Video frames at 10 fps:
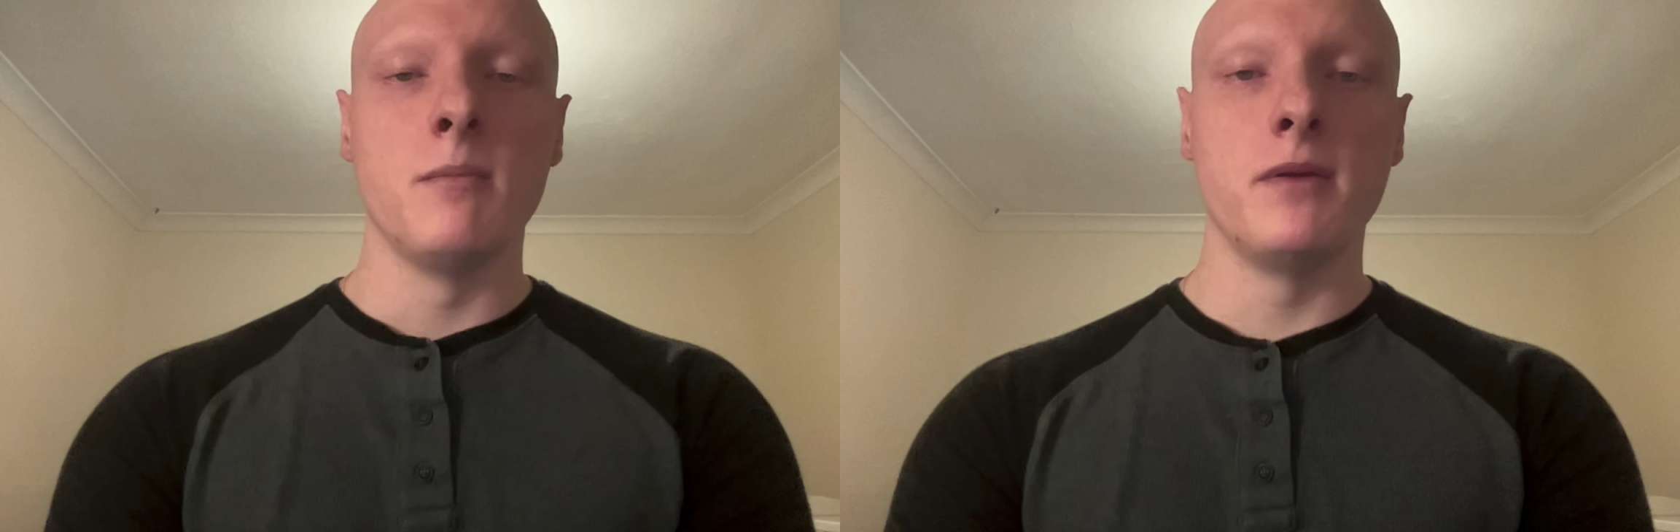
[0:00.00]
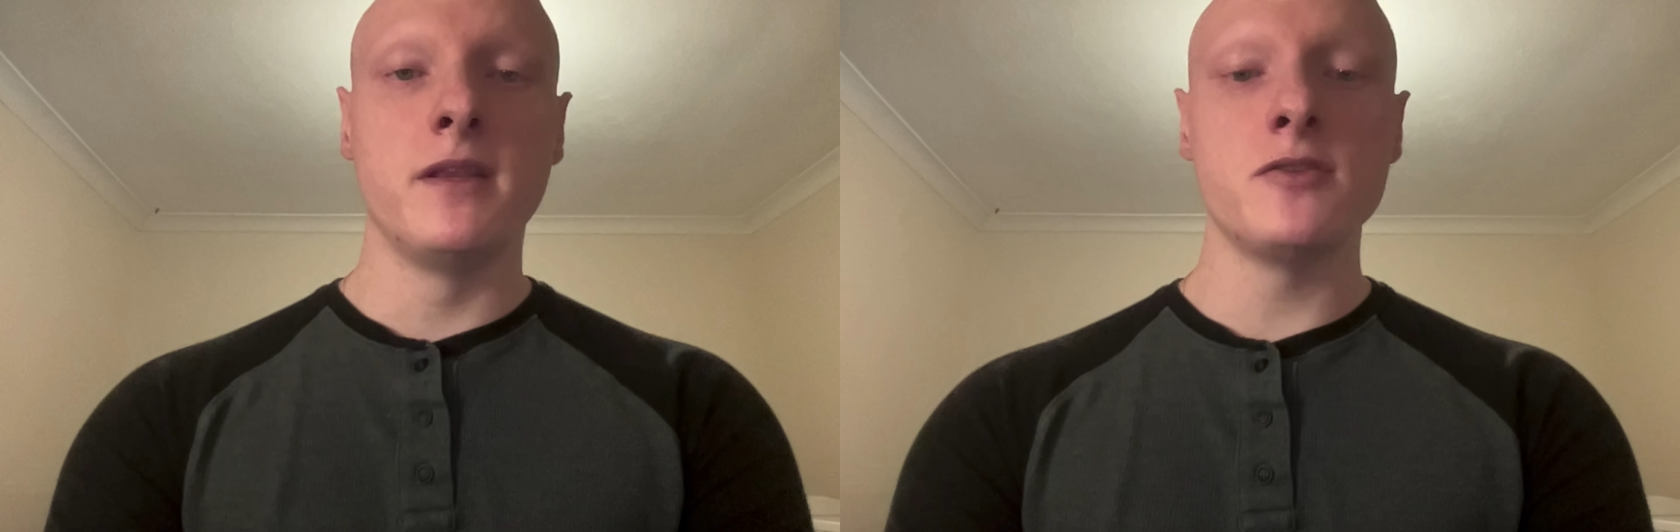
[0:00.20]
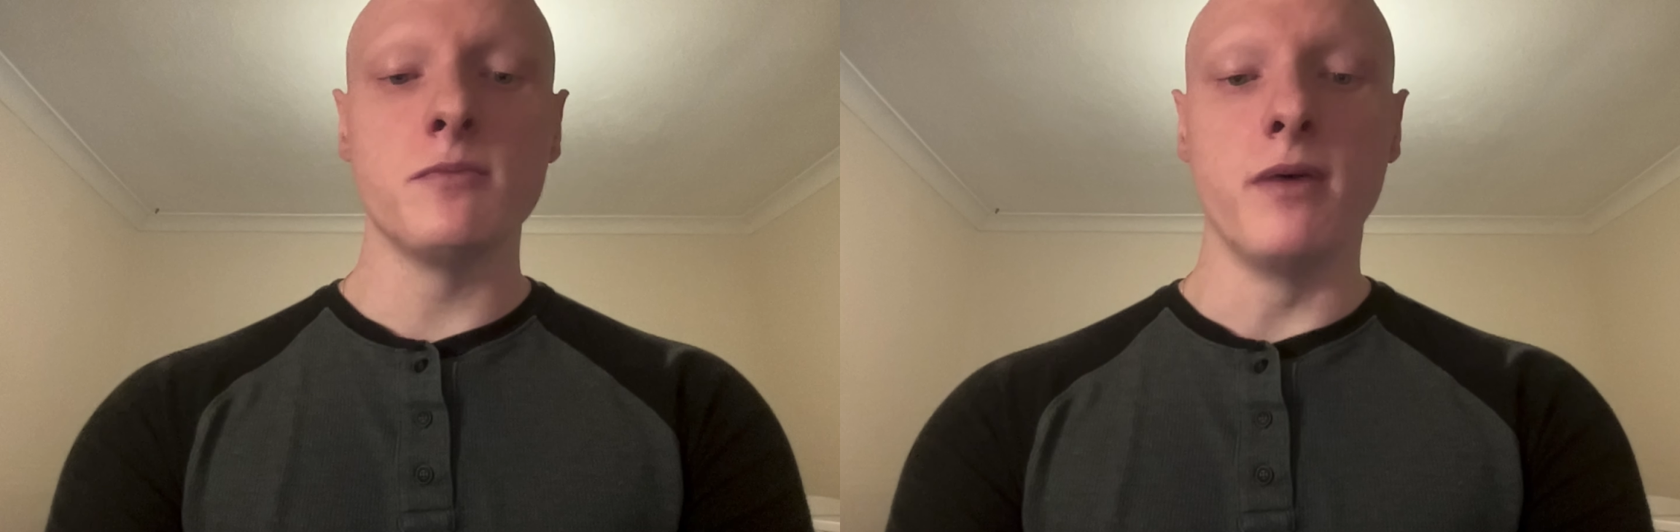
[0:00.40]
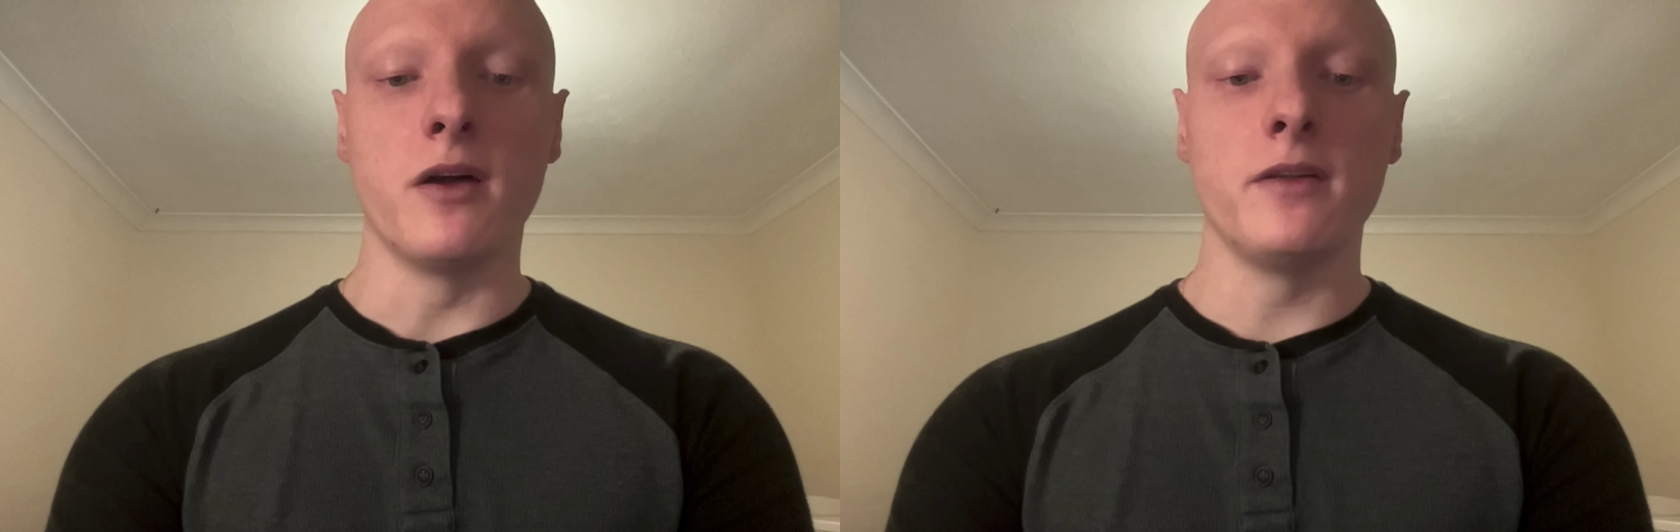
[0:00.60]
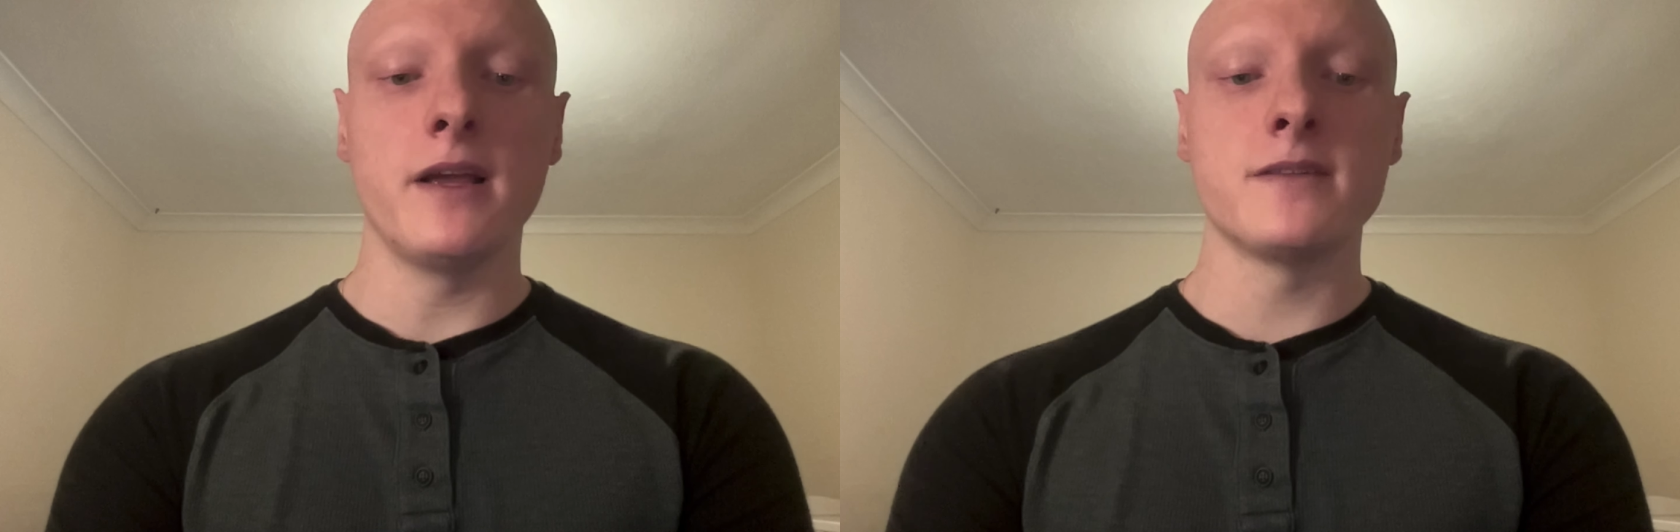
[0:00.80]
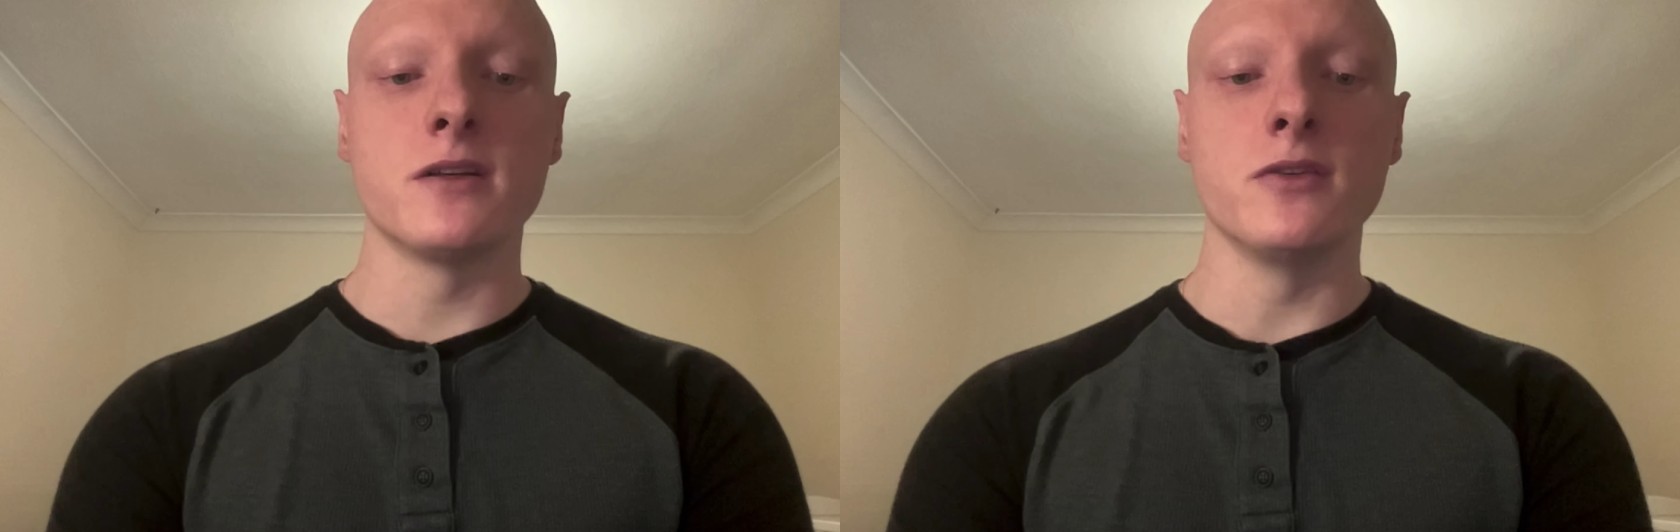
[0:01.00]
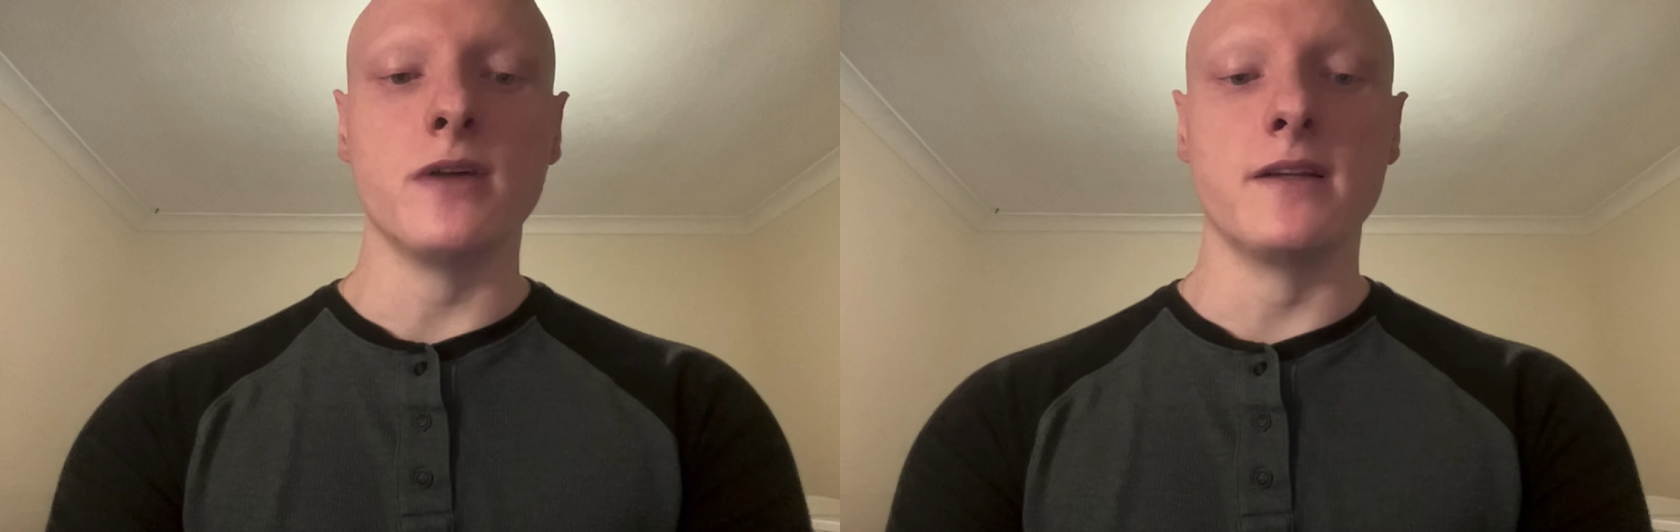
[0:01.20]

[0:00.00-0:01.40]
potential bottlenecks include